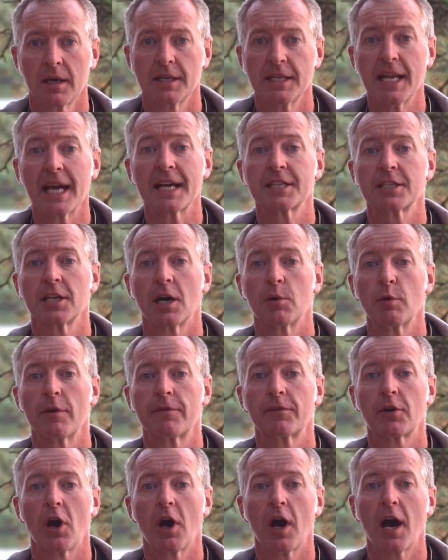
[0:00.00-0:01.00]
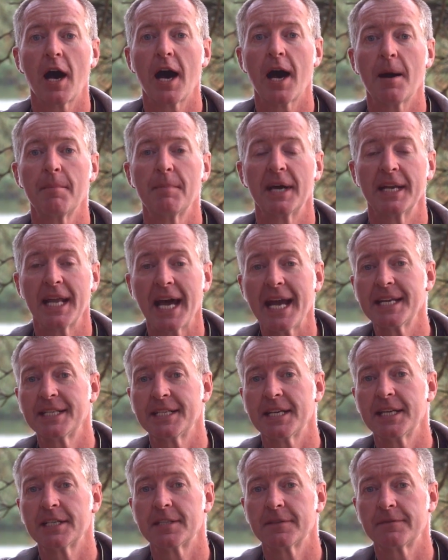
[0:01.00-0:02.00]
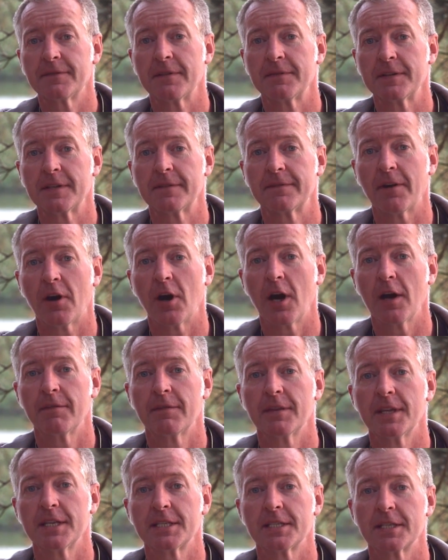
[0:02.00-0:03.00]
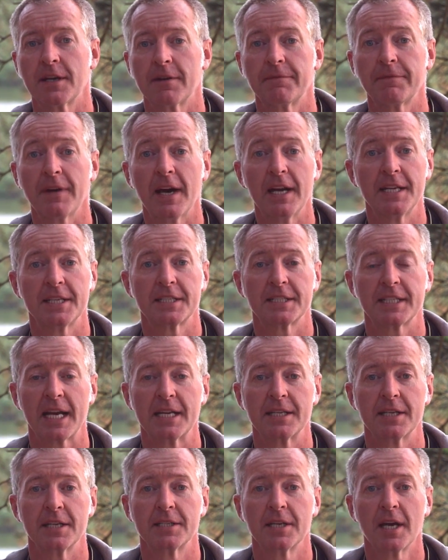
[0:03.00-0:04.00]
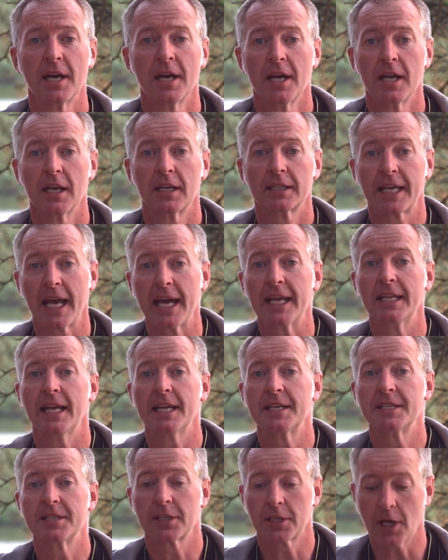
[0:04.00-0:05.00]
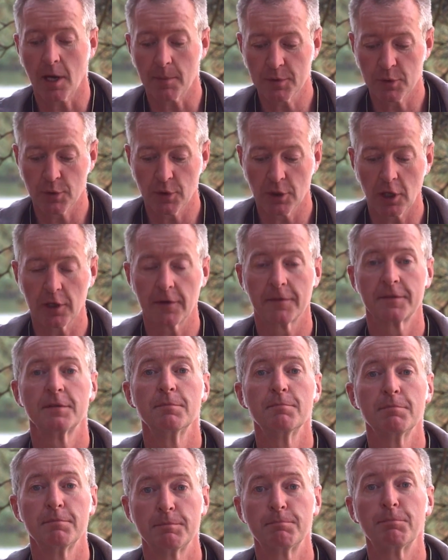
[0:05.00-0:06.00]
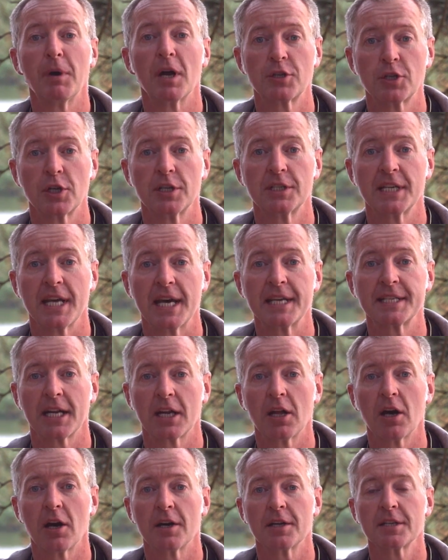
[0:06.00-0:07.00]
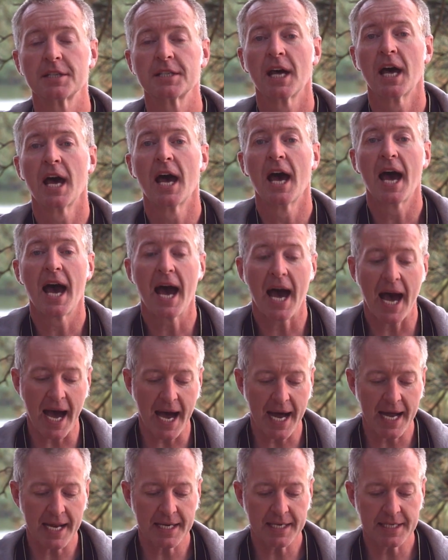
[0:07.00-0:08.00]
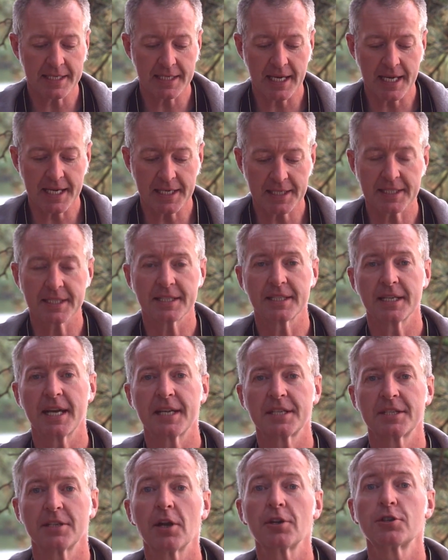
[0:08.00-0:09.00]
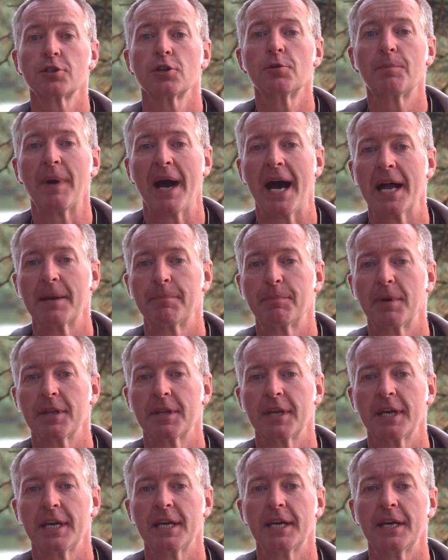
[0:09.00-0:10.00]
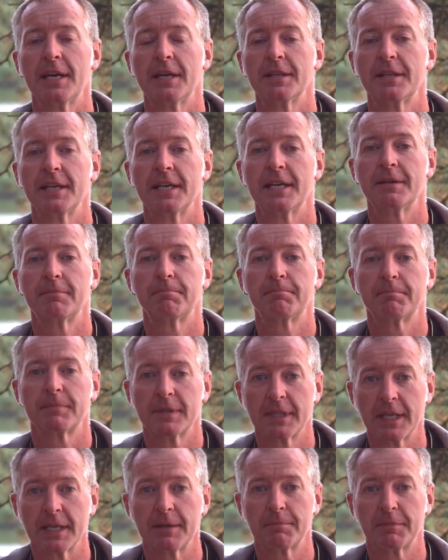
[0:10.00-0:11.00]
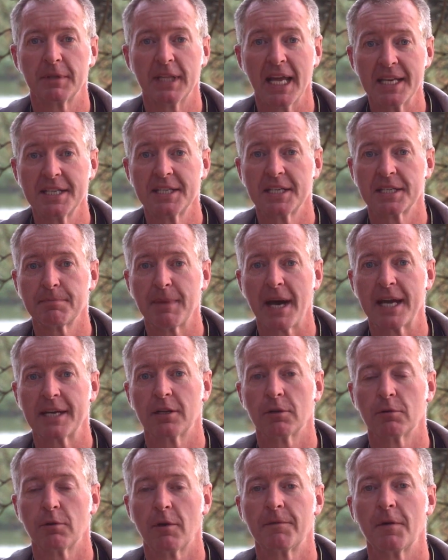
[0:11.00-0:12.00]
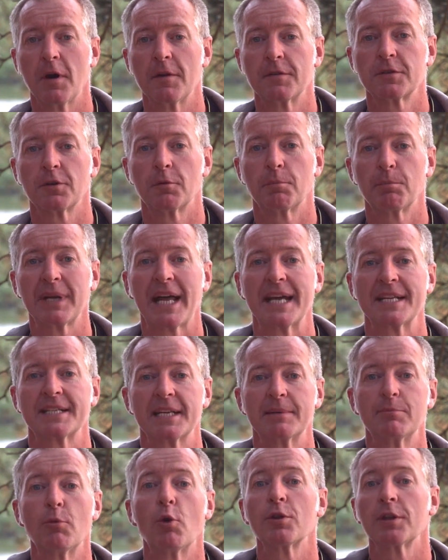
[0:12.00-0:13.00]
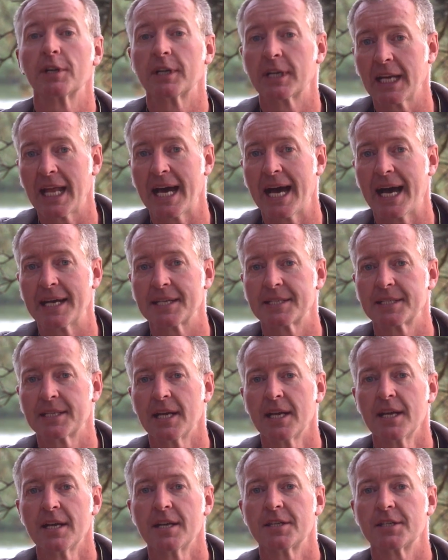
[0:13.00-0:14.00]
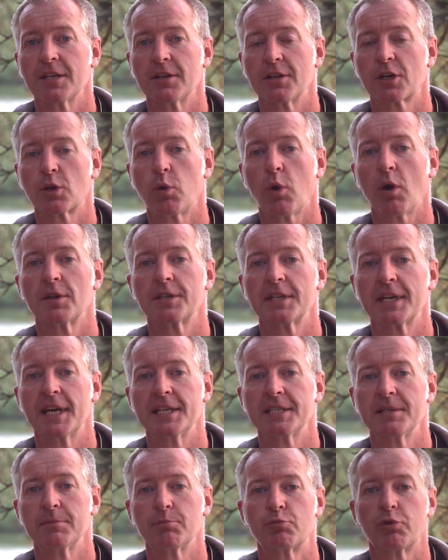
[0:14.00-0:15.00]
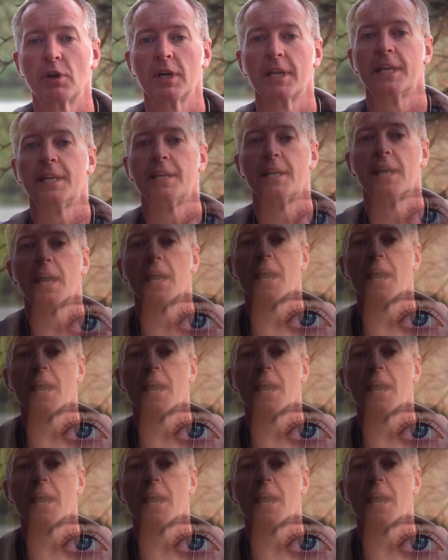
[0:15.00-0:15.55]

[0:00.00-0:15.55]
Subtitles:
Next up, we've got an 18 to 55. This is a fairly standard kit lens that comes with a lot of budget DSLRs, and it's not too bad, but the lens is made of sort of plastic more than glass, so the quality isn't brilliant.